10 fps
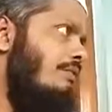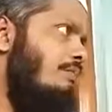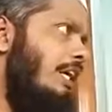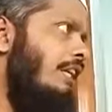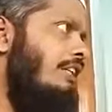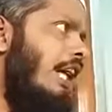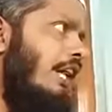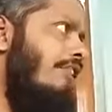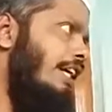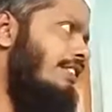will be
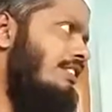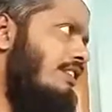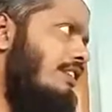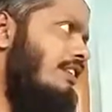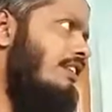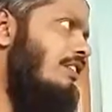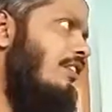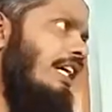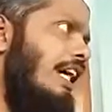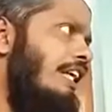nullified.
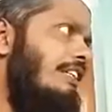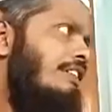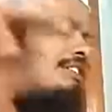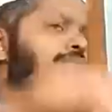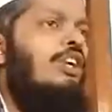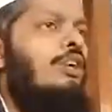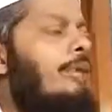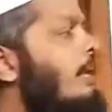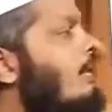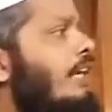Okay? Will not
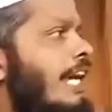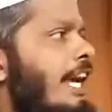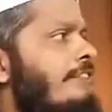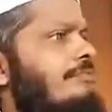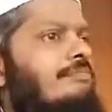be okay.